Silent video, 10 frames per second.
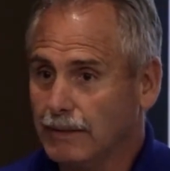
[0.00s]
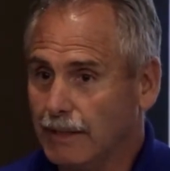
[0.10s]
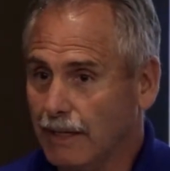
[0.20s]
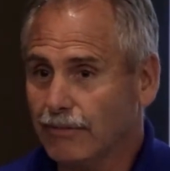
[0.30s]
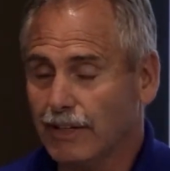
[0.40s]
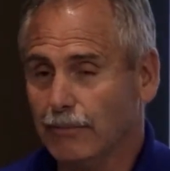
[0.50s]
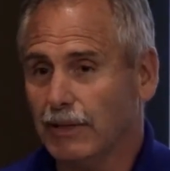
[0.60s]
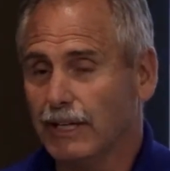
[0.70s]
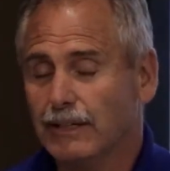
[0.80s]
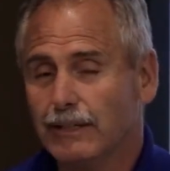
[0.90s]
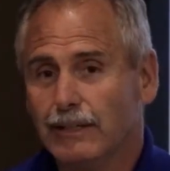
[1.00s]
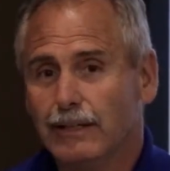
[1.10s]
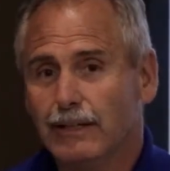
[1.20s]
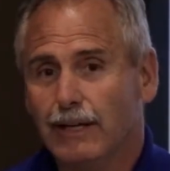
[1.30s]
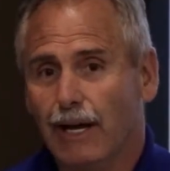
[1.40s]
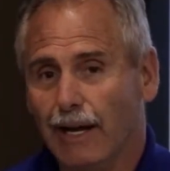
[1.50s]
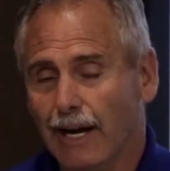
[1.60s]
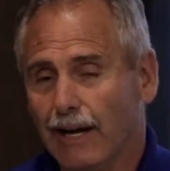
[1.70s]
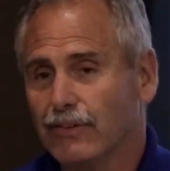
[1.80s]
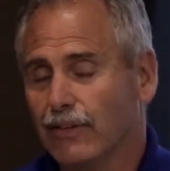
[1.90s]
Dave came in, and
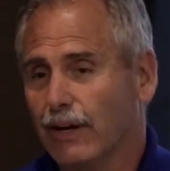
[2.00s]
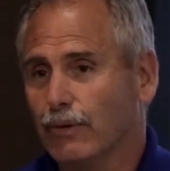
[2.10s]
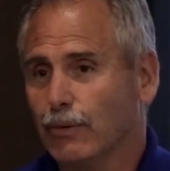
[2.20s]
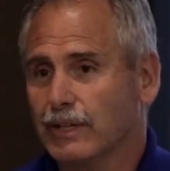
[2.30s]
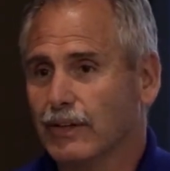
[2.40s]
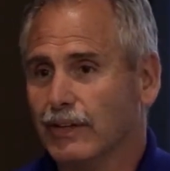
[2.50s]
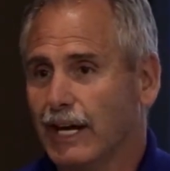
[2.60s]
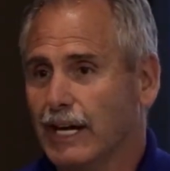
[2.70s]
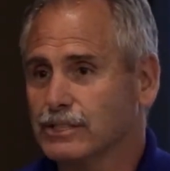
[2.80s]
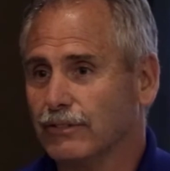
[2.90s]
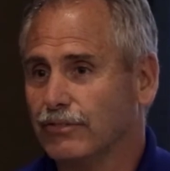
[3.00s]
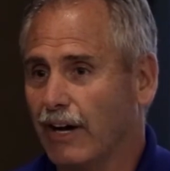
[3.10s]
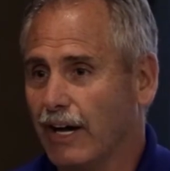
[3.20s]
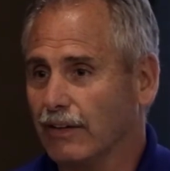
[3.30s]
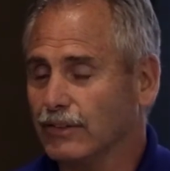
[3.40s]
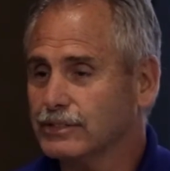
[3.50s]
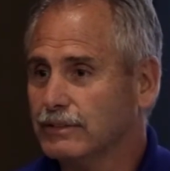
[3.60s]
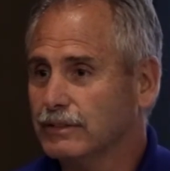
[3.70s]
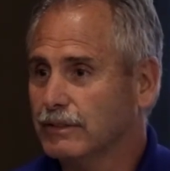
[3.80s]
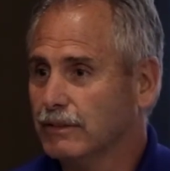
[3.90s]
after that we went to the national finals
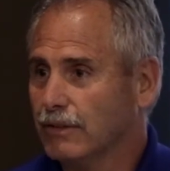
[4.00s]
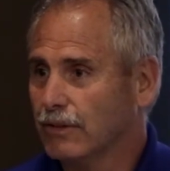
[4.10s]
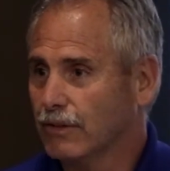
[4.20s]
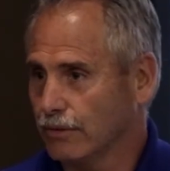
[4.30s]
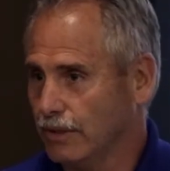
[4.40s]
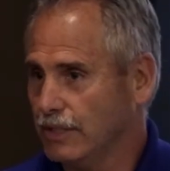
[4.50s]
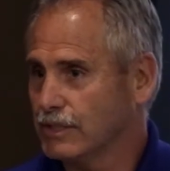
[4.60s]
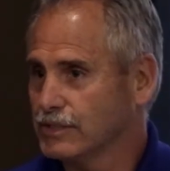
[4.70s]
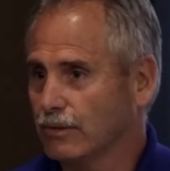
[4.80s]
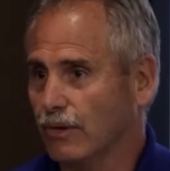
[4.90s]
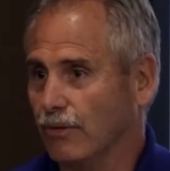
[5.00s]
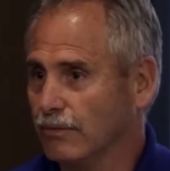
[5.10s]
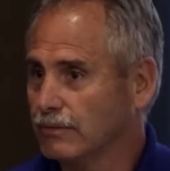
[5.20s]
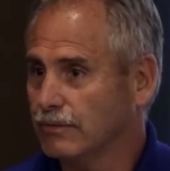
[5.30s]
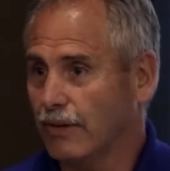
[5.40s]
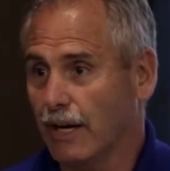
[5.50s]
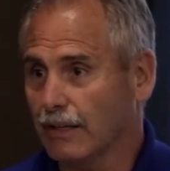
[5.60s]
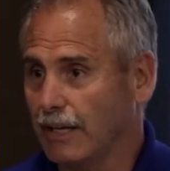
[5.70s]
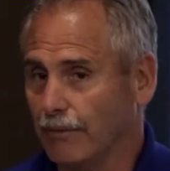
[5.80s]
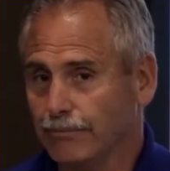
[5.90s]
3 years in a row.
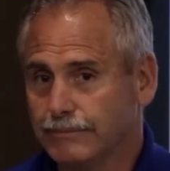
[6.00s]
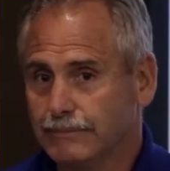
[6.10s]
Final game.